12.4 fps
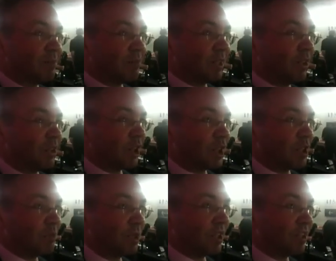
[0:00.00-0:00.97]
locally,
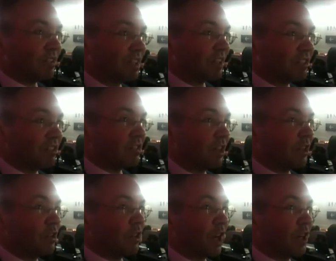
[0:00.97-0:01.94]
because that's
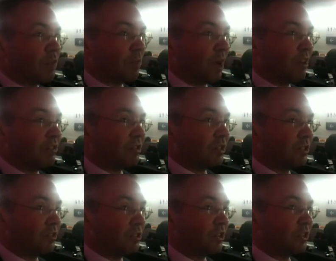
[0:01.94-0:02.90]
so kind of powerful
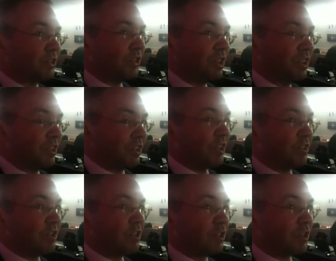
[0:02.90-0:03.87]
to the
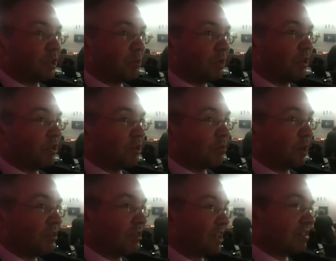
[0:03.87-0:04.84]
individual and communities, but
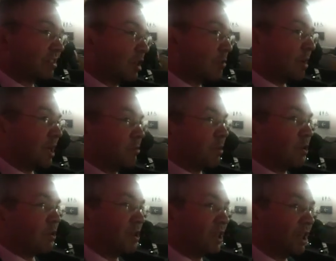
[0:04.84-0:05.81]
often has so many
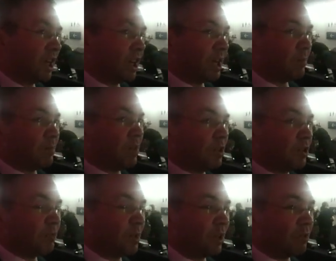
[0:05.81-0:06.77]
more
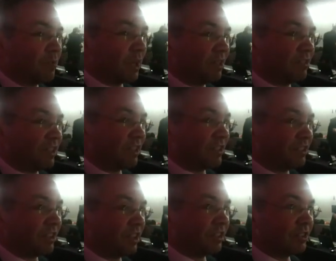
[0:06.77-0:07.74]
spin-off benefits.
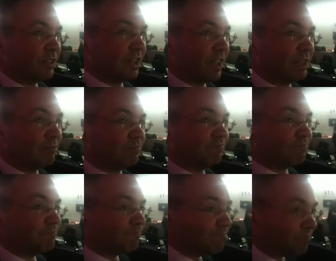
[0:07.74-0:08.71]
So
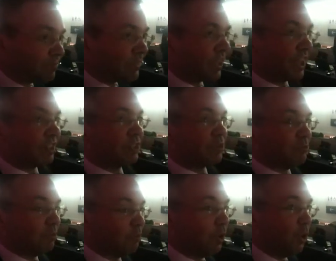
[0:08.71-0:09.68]
yes,
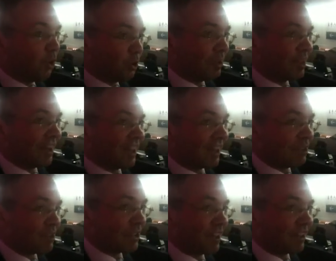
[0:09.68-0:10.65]
more to be done, I
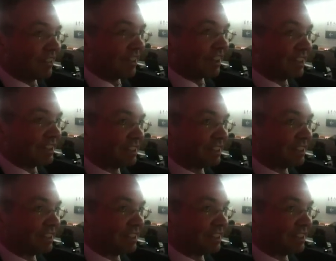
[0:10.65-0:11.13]
would say, on that.